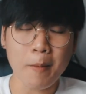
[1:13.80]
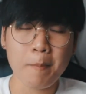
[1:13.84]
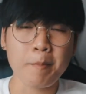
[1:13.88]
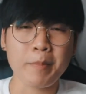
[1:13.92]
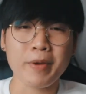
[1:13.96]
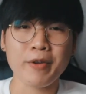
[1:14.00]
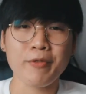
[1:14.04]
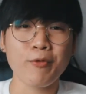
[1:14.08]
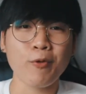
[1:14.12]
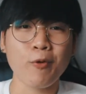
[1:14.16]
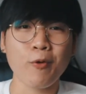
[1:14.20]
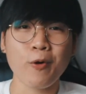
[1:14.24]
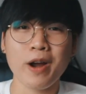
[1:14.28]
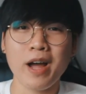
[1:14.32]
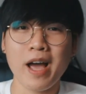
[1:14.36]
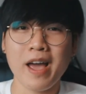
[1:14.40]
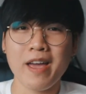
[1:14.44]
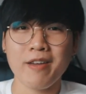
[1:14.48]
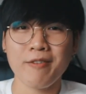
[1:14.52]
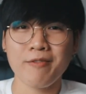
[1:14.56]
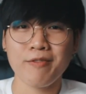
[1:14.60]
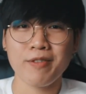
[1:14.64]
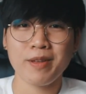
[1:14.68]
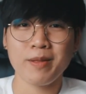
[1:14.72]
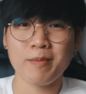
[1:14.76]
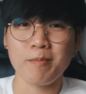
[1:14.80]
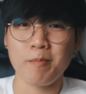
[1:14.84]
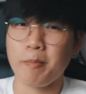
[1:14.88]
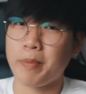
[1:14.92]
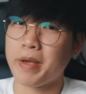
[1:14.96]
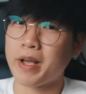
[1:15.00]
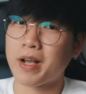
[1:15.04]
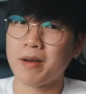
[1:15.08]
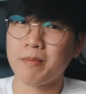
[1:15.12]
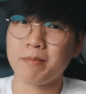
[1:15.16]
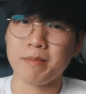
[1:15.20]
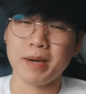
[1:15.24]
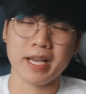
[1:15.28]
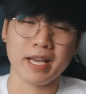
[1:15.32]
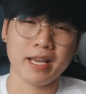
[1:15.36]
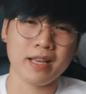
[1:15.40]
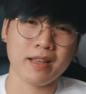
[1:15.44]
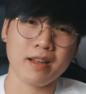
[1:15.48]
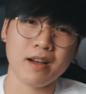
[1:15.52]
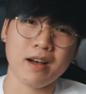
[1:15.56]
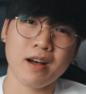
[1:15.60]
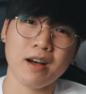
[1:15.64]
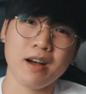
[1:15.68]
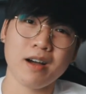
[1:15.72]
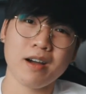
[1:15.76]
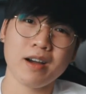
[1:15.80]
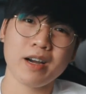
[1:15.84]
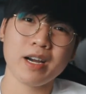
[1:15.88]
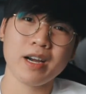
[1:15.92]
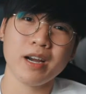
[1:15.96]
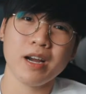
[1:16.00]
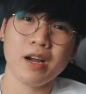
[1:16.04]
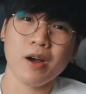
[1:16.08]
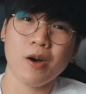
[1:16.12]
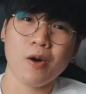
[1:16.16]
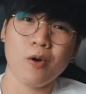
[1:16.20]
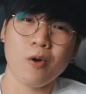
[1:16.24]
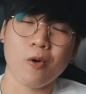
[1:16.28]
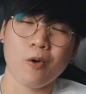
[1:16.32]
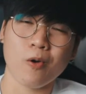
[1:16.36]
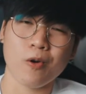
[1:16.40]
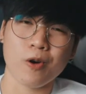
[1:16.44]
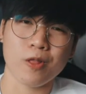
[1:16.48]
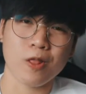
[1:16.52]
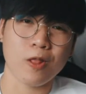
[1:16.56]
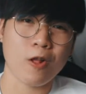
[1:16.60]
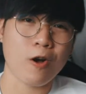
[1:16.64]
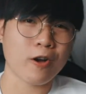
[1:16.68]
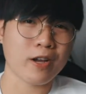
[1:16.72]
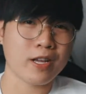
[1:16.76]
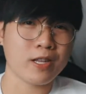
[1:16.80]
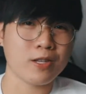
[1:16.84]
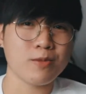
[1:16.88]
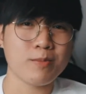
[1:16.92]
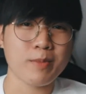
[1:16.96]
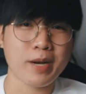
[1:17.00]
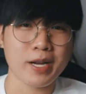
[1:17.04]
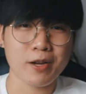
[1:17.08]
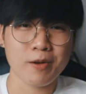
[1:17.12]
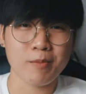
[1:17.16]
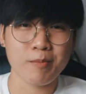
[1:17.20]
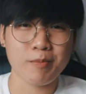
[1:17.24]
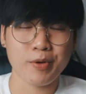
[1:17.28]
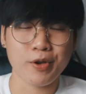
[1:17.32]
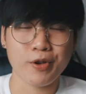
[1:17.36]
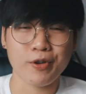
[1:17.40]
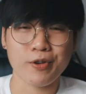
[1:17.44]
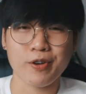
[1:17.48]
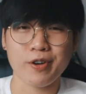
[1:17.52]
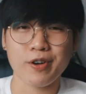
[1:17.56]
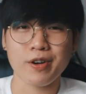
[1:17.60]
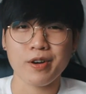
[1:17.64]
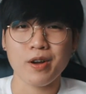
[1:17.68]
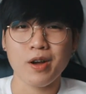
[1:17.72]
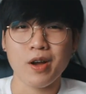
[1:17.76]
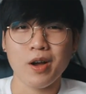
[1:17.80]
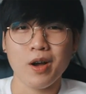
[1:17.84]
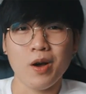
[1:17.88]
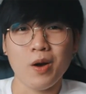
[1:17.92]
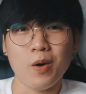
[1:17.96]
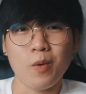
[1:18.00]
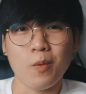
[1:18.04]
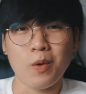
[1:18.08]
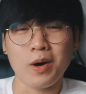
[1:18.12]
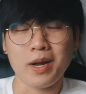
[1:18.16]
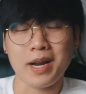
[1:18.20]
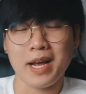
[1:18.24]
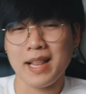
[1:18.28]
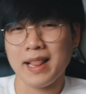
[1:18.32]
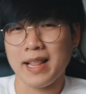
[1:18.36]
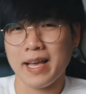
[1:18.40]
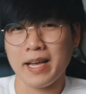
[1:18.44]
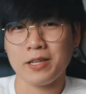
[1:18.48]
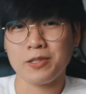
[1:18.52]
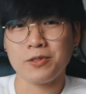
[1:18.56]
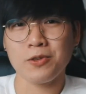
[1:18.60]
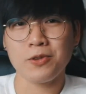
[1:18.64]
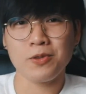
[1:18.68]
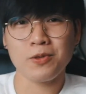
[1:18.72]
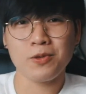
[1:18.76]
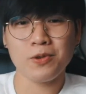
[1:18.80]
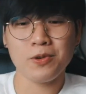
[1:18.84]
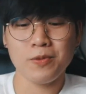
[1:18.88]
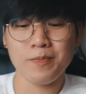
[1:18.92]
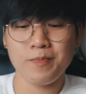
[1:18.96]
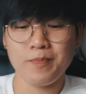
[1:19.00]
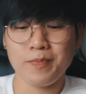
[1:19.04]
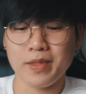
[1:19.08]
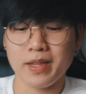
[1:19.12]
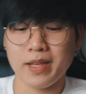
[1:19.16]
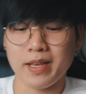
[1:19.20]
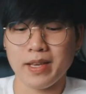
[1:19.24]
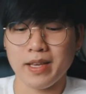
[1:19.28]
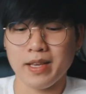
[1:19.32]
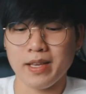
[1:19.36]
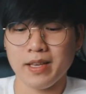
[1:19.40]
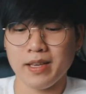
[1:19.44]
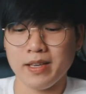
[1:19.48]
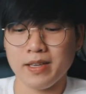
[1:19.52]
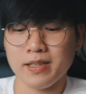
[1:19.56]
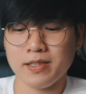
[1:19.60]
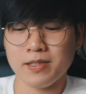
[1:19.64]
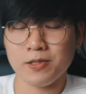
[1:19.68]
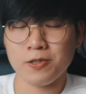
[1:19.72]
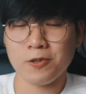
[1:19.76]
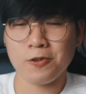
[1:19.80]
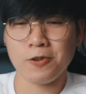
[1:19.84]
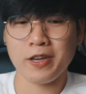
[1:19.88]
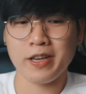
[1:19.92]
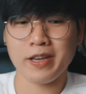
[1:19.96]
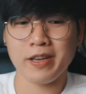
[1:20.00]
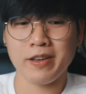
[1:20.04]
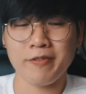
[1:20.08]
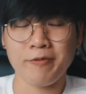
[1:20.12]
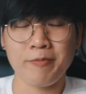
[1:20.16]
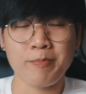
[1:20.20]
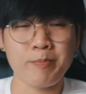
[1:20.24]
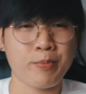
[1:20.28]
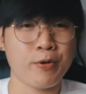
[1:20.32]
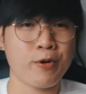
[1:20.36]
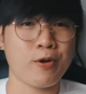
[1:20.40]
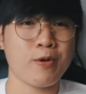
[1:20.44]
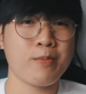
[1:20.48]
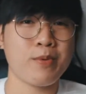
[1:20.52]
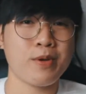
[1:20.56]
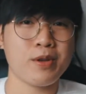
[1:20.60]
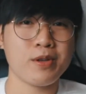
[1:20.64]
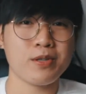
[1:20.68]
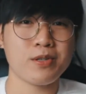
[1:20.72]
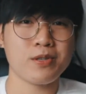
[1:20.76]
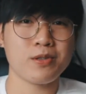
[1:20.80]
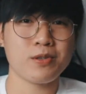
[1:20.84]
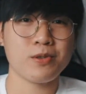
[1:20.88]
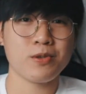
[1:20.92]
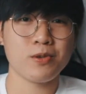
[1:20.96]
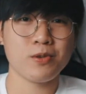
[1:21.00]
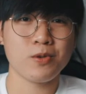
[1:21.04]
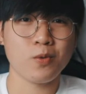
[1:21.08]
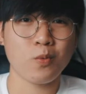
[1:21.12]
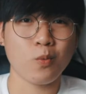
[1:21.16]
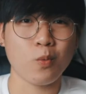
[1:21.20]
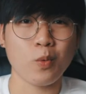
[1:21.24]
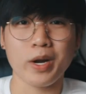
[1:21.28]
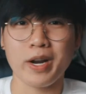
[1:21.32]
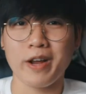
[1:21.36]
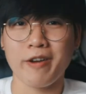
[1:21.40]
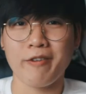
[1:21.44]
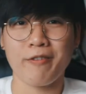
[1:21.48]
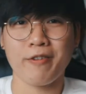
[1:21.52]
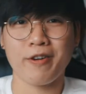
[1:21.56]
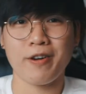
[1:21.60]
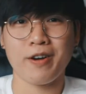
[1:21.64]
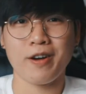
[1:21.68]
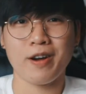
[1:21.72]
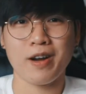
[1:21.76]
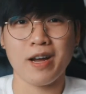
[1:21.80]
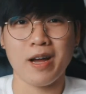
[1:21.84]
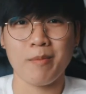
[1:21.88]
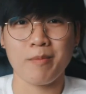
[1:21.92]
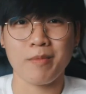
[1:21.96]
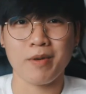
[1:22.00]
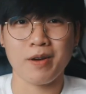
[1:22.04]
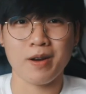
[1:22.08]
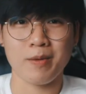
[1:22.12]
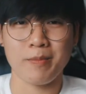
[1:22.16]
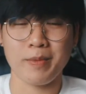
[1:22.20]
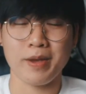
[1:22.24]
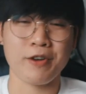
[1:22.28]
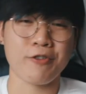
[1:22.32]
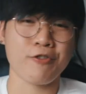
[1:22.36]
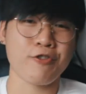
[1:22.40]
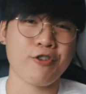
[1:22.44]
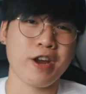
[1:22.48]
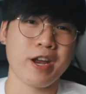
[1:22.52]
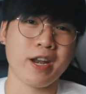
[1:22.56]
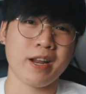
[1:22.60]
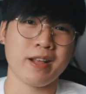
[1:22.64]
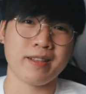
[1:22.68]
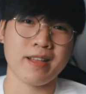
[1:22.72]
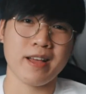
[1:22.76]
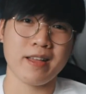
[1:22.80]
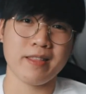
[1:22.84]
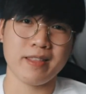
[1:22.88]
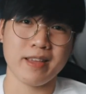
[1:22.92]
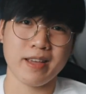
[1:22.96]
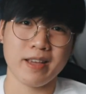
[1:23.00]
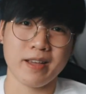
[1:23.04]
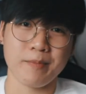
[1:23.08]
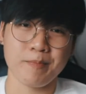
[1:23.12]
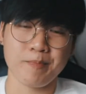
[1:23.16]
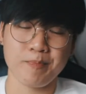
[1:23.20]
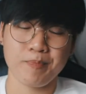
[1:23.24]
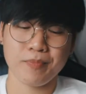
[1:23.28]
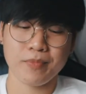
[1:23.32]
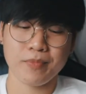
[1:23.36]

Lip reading: before I even pick up my guitar or log into my computer, what I like to do is to give purpose to whatever I'm gonna be creating that day.